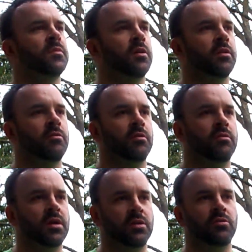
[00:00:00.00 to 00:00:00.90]
Although
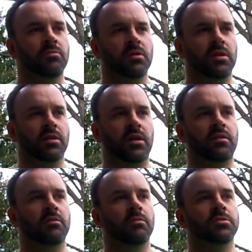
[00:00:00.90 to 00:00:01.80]
I do really like
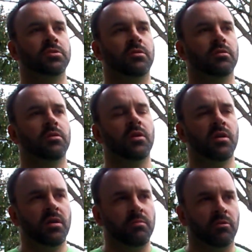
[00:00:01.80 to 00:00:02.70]
the original
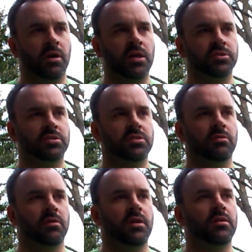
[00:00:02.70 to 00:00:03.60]
Mirage
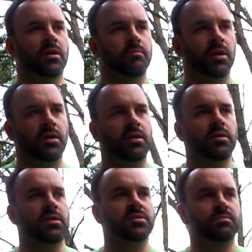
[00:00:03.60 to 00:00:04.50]
story done by
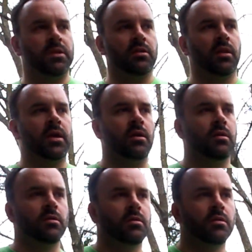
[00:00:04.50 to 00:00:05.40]
Eastman and
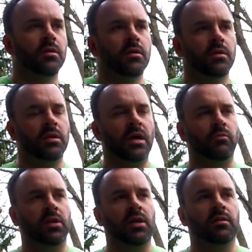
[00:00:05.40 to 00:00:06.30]
Laird. Not
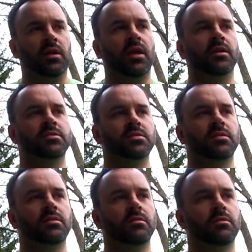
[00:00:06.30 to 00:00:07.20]
when they had the guest
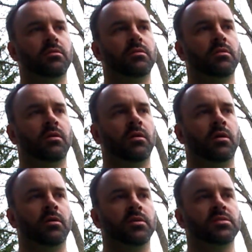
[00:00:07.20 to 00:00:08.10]

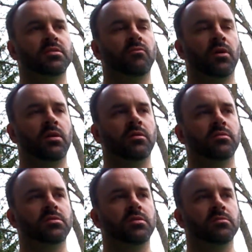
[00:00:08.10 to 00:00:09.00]
artists and
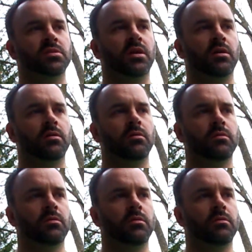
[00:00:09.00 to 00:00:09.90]
writers. Those got
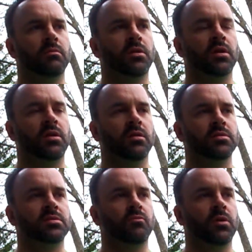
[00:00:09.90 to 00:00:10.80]

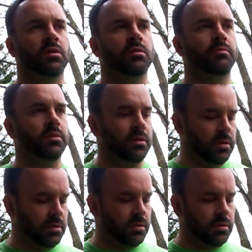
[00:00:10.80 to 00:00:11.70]
ridiculous and weird, but
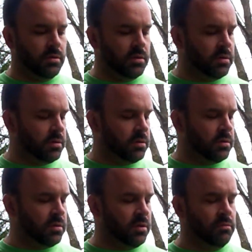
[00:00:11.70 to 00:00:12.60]

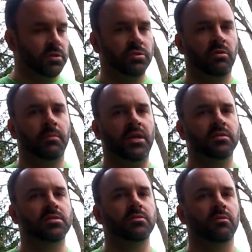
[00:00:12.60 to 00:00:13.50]
the original main
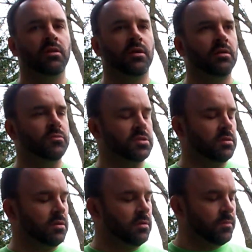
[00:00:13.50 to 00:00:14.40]
storyline was good.